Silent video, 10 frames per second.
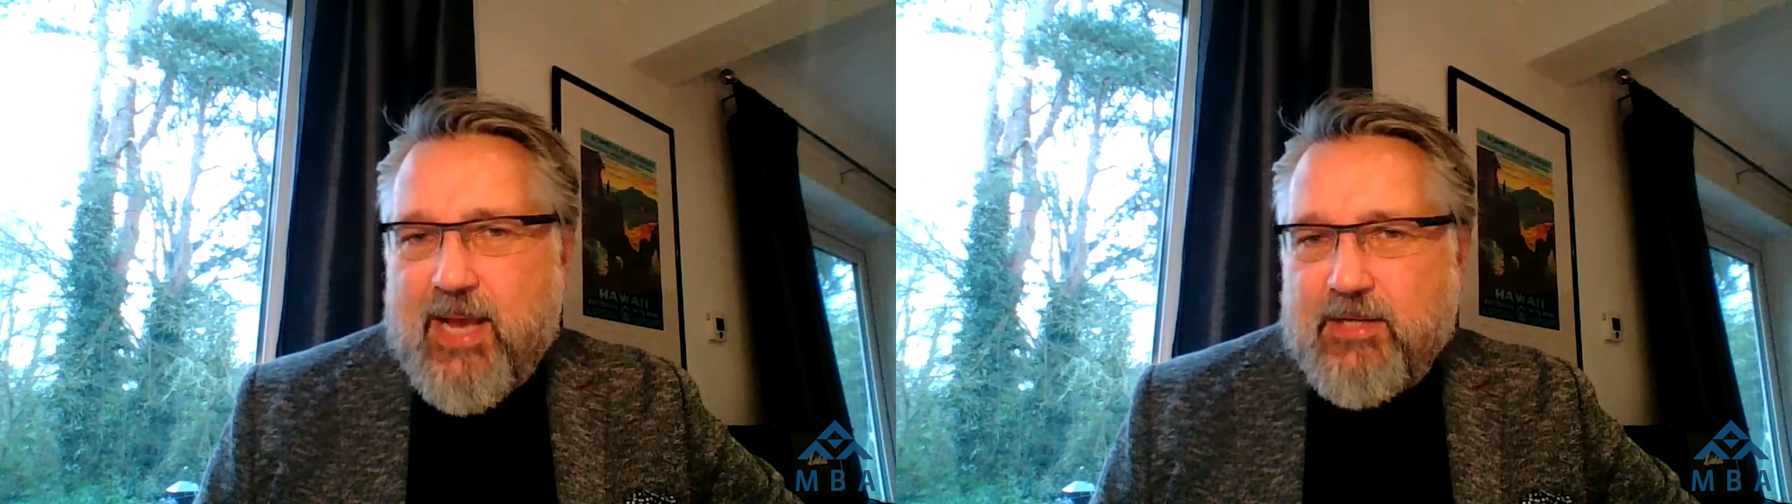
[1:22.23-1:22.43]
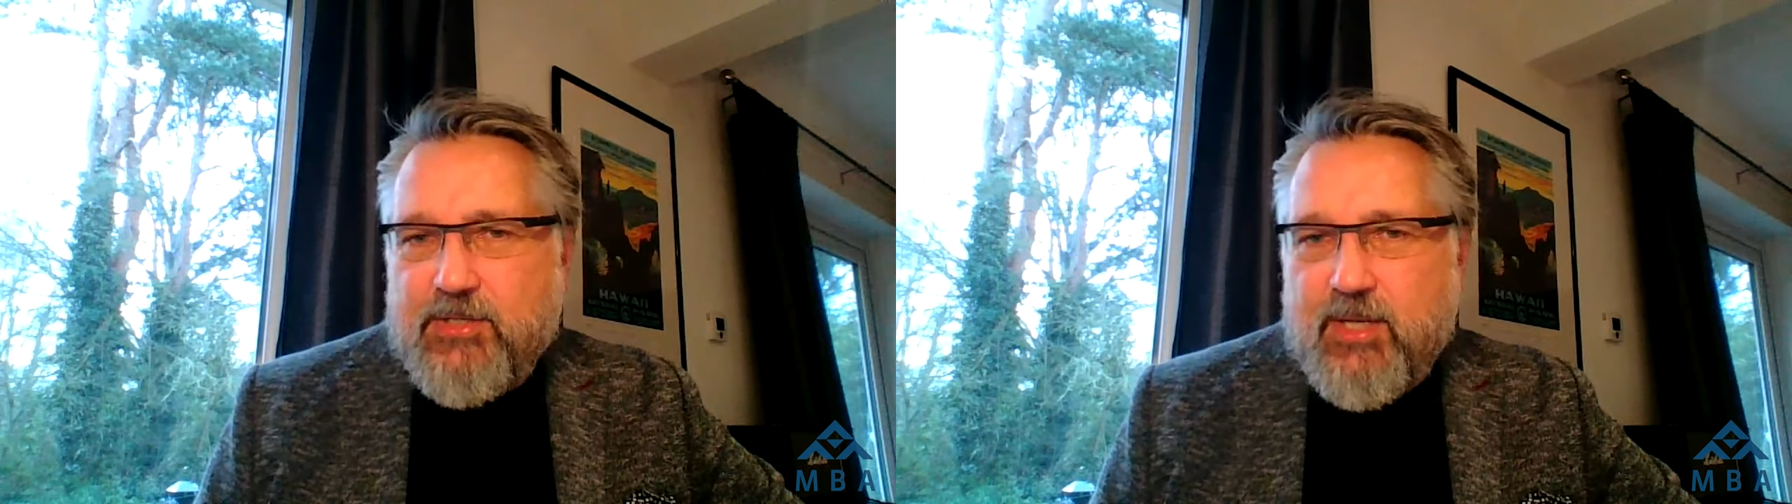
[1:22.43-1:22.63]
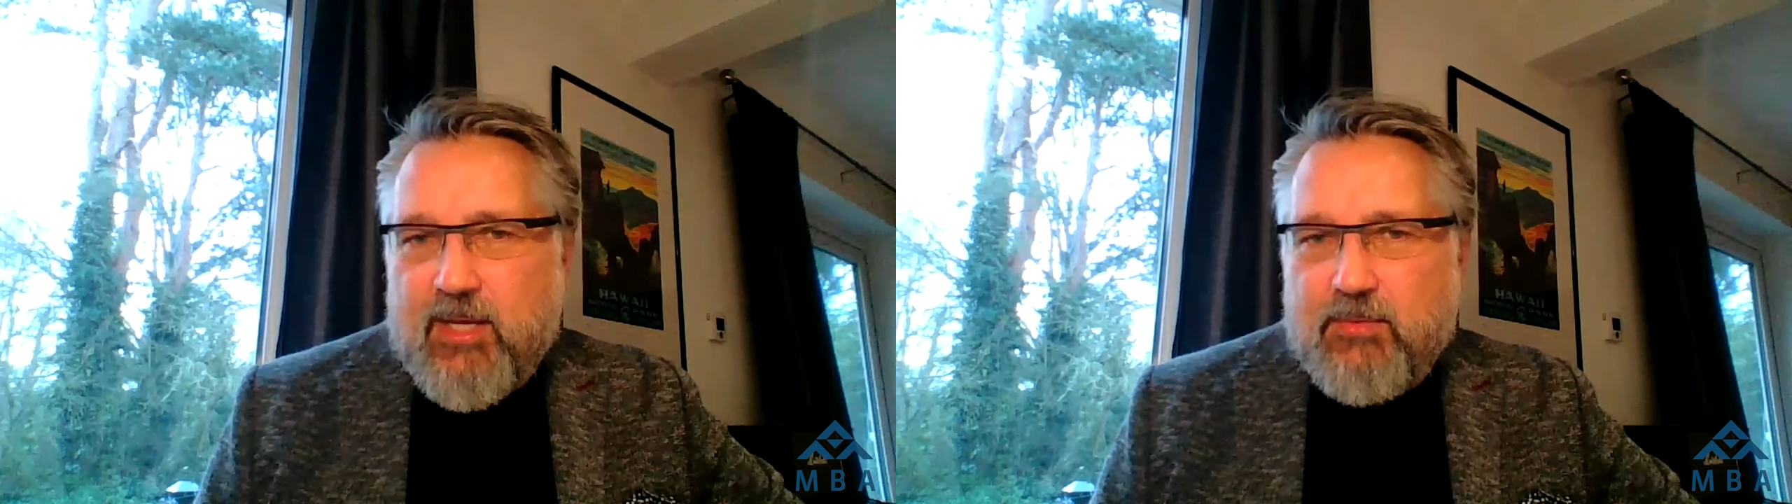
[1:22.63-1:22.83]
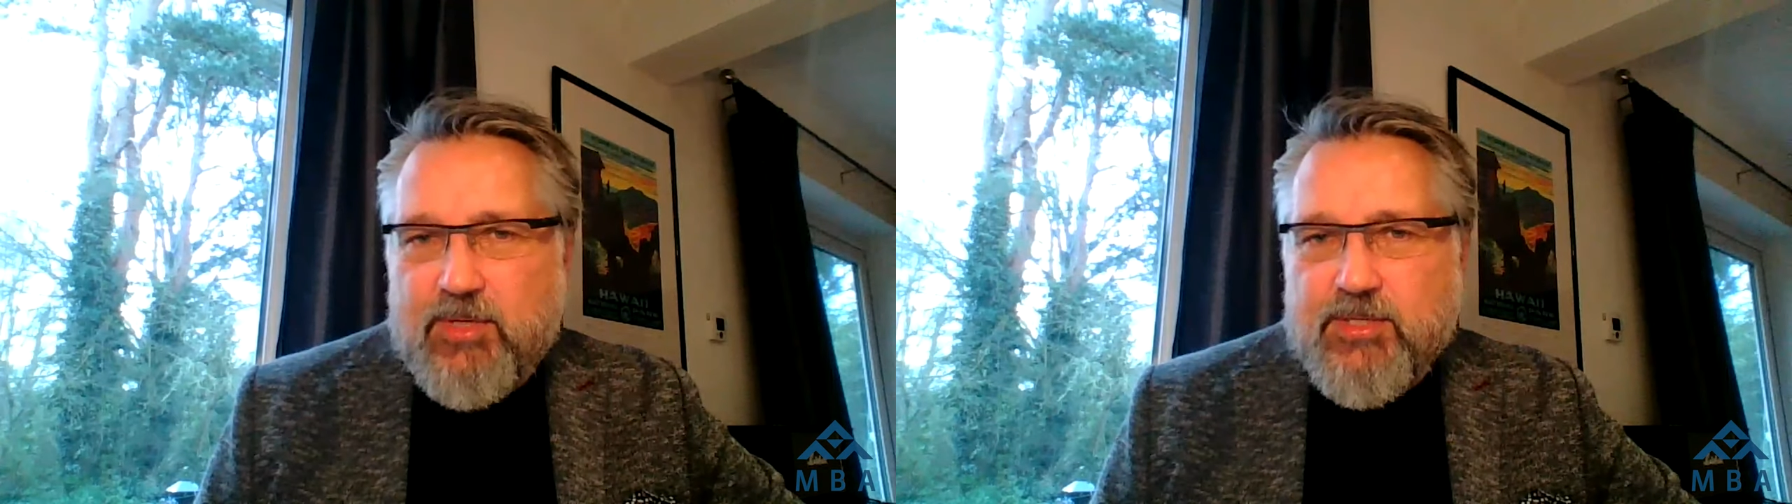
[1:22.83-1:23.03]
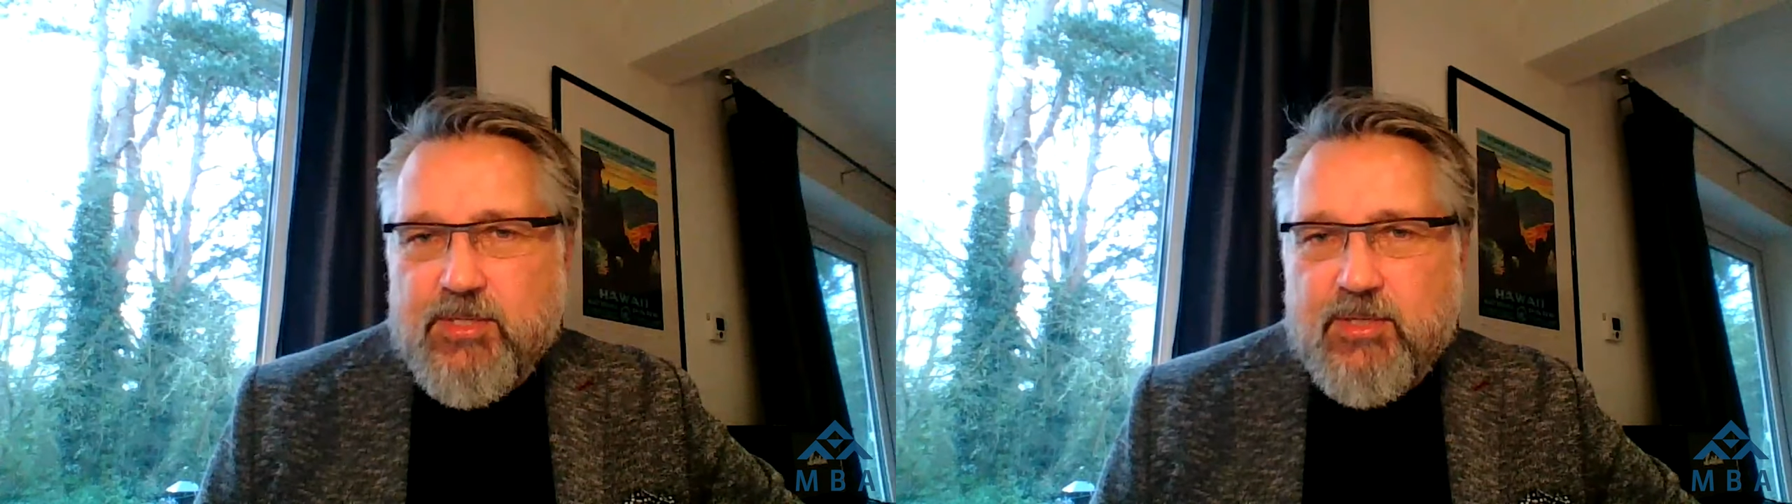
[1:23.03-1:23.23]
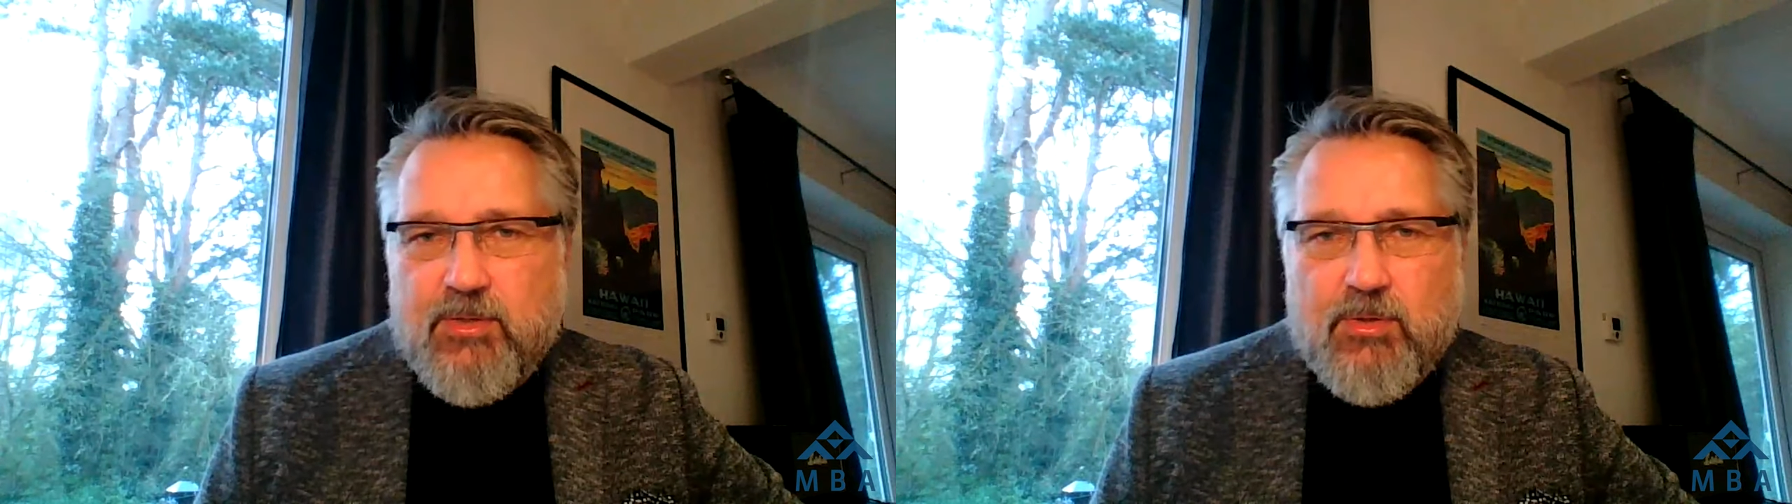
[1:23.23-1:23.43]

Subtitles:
actually a risk